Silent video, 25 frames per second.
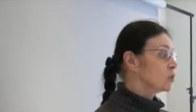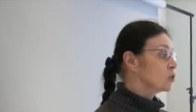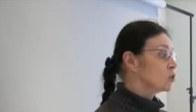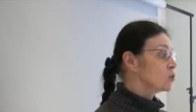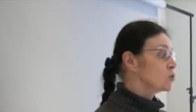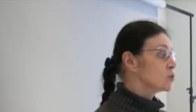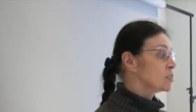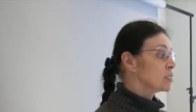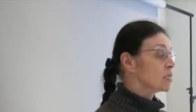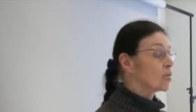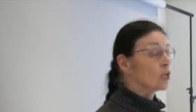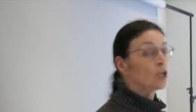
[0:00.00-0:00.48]

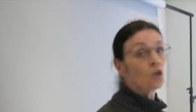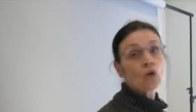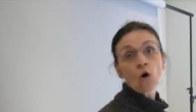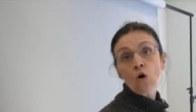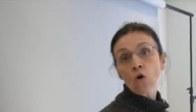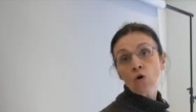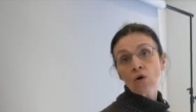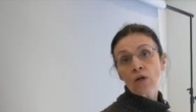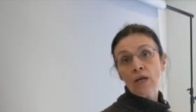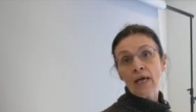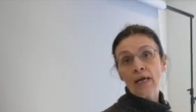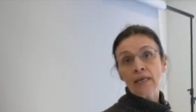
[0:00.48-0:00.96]
using a
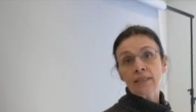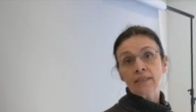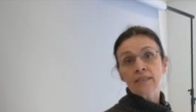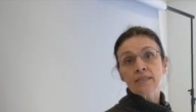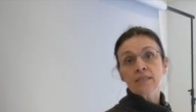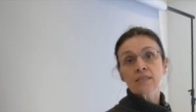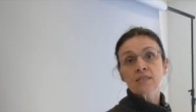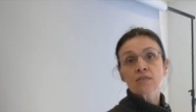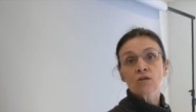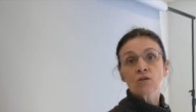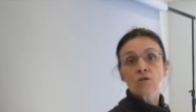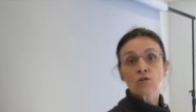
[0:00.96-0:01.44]
long
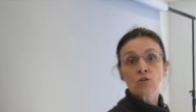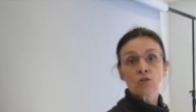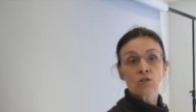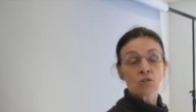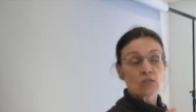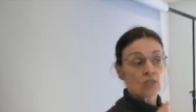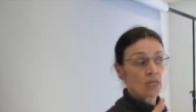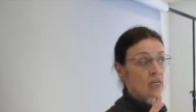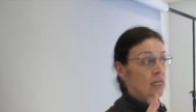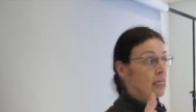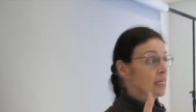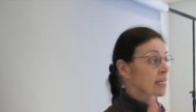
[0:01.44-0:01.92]
lens
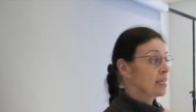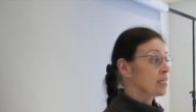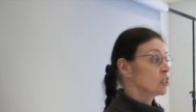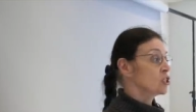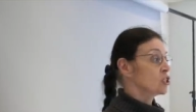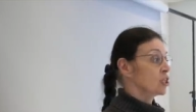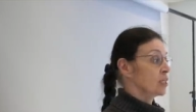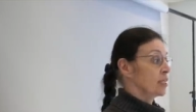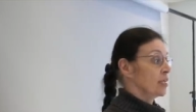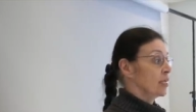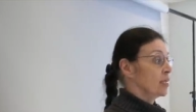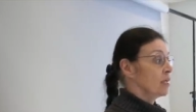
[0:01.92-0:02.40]
because
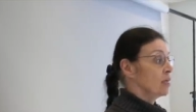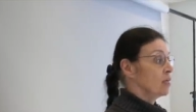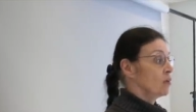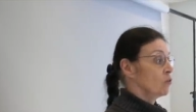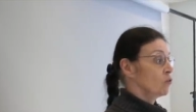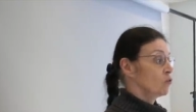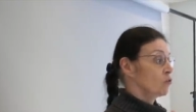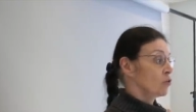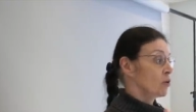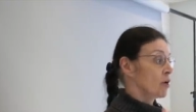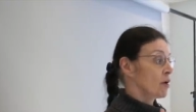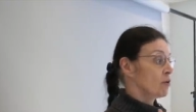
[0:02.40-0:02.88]
initially,
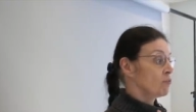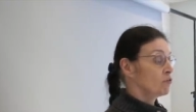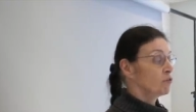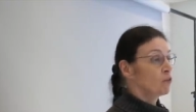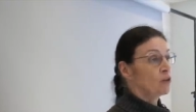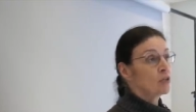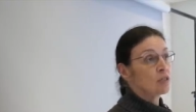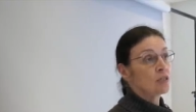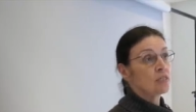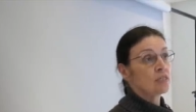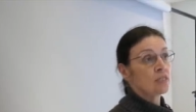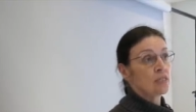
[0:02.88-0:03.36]
for our
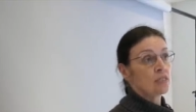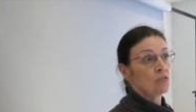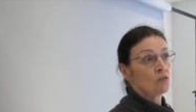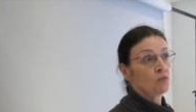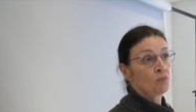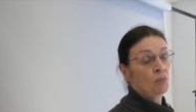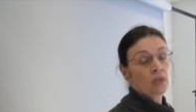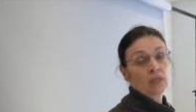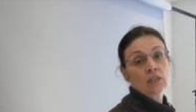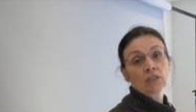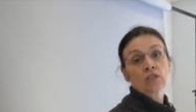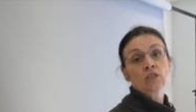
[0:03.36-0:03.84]
first set
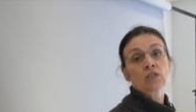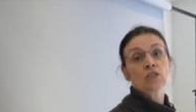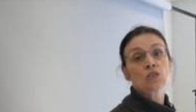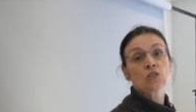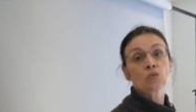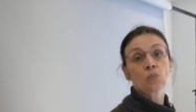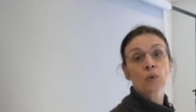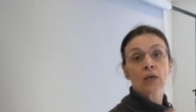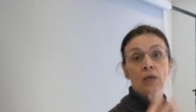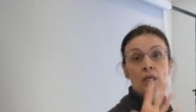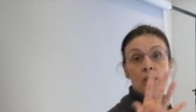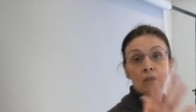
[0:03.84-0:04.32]
of
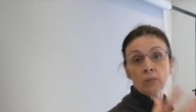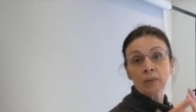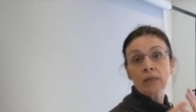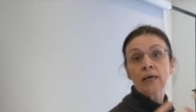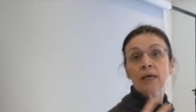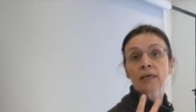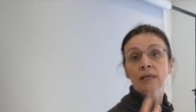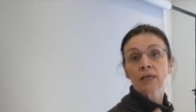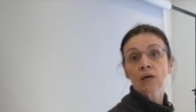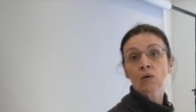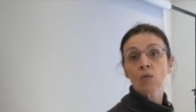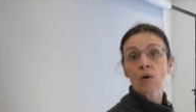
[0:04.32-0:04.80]
pictures, we're going to be
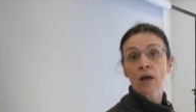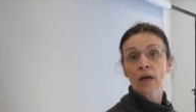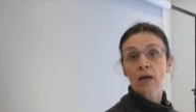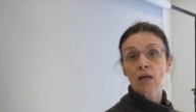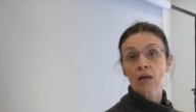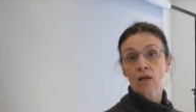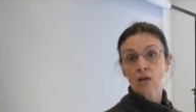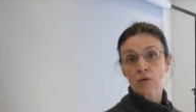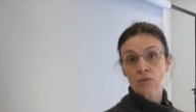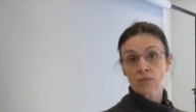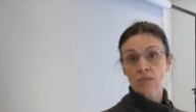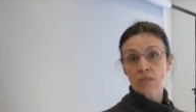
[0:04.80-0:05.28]
getting quite
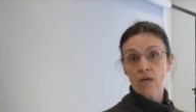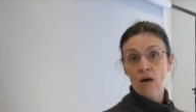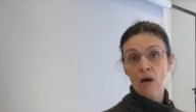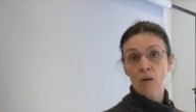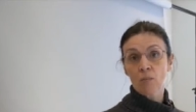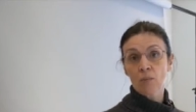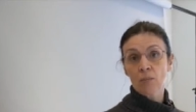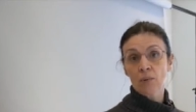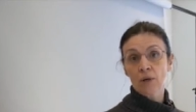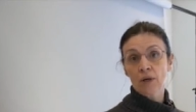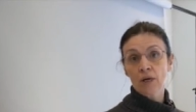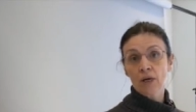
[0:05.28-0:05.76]
close
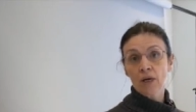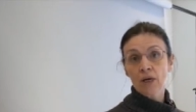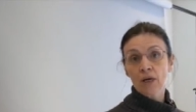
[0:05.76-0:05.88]
up.